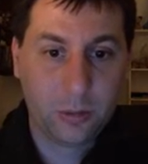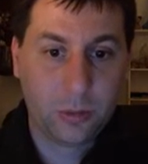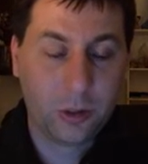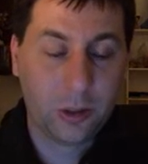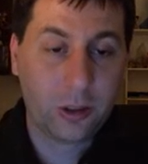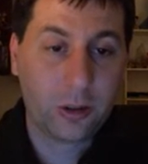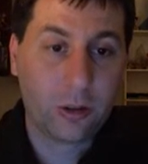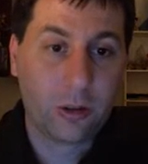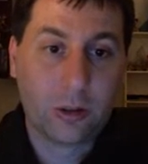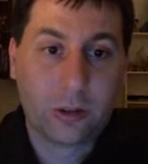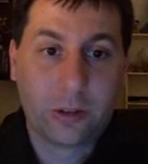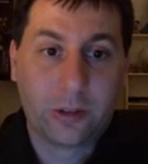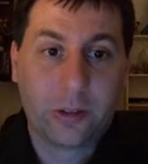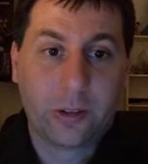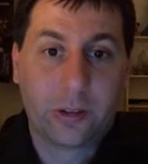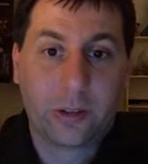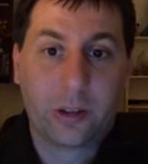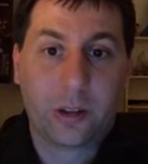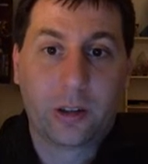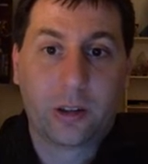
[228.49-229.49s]

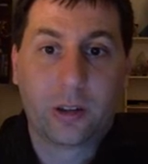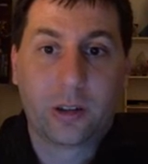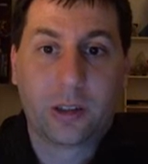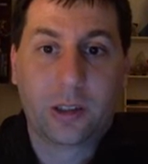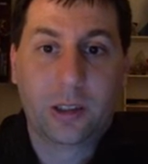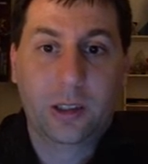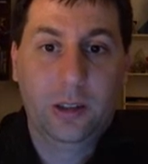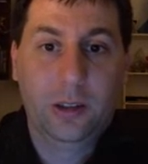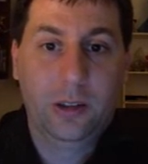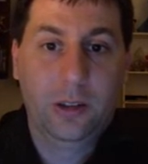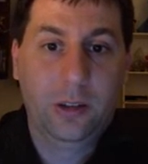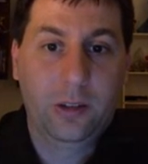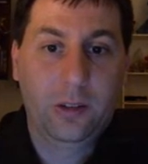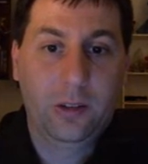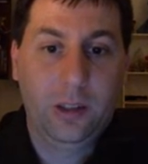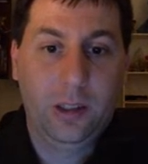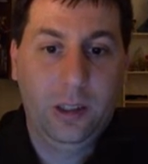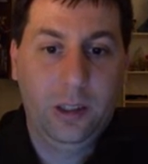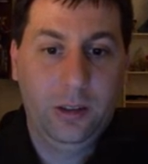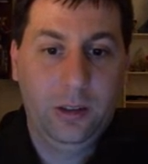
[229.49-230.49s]
workhorses here in this
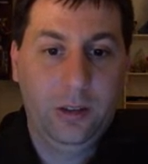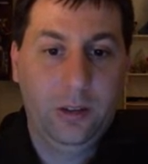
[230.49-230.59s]
uh,